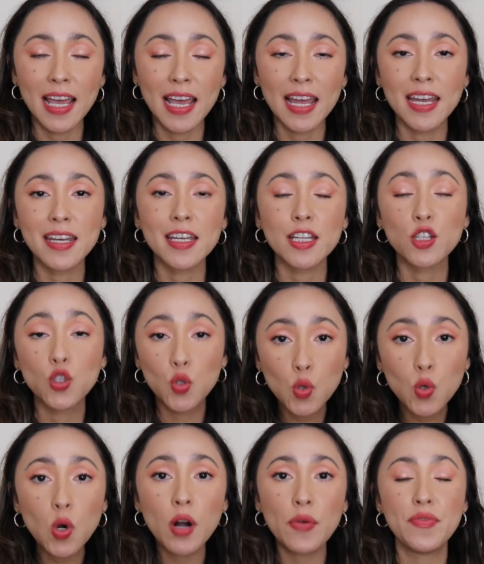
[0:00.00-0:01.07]
and
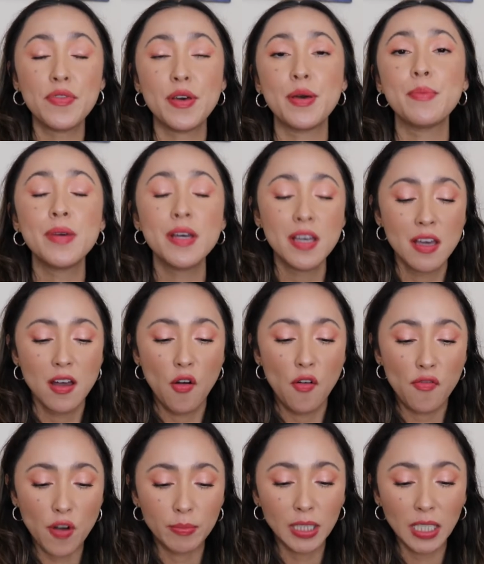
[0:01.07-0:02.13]
two of them
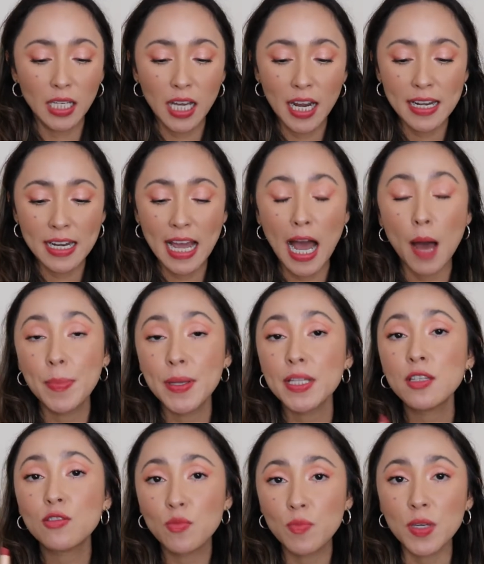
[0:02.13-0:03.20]
from the line
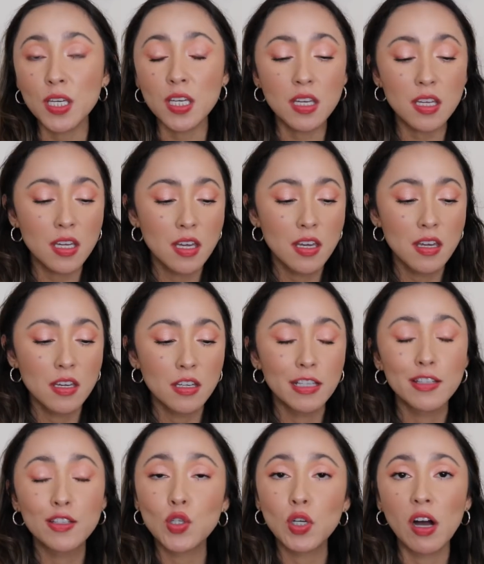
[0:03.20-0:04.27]
happen to be
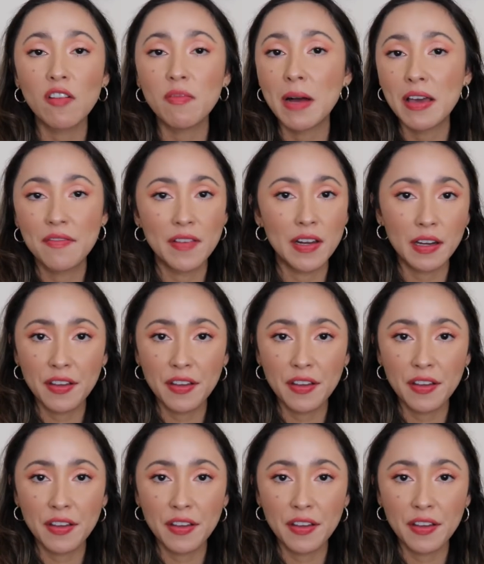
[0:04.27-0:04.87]
two of my very